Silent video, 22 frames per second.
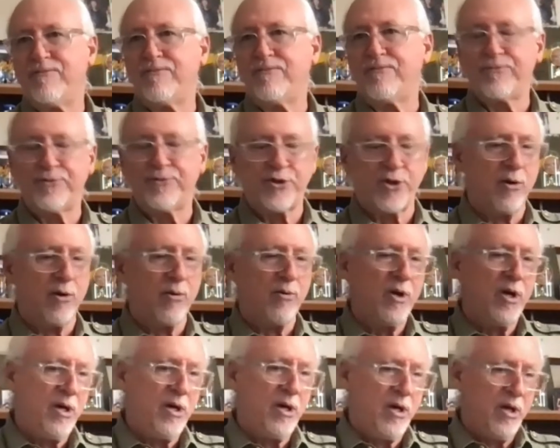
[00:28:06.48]
So
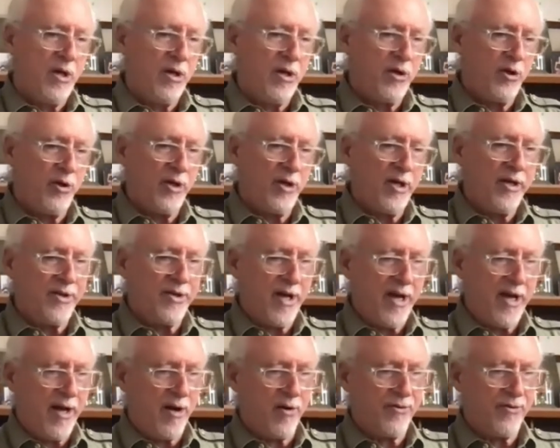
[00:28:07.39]
you can get the
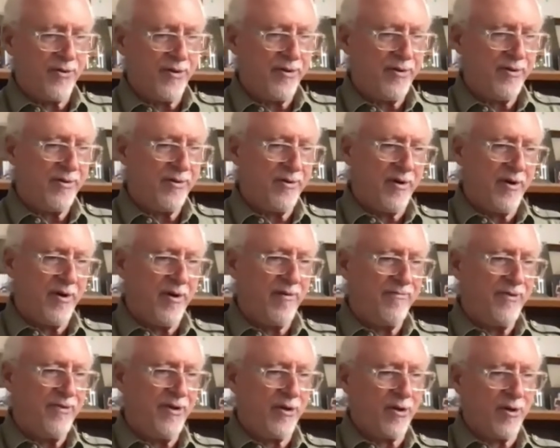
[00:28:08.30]
health
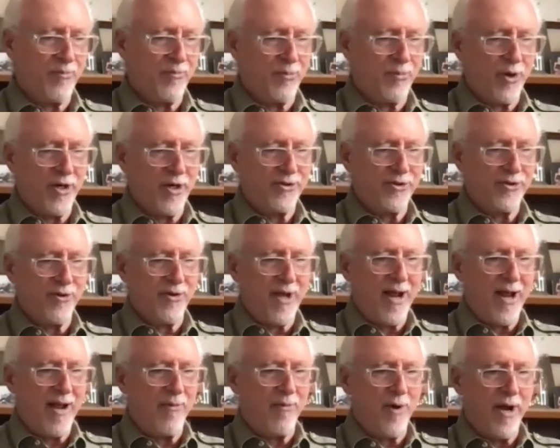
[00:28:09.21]
of the compressor
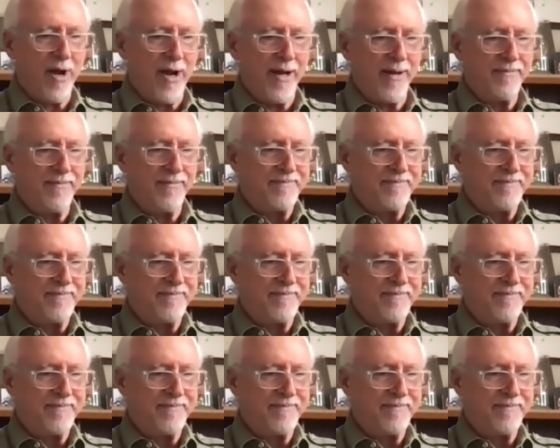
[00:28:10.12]
that way.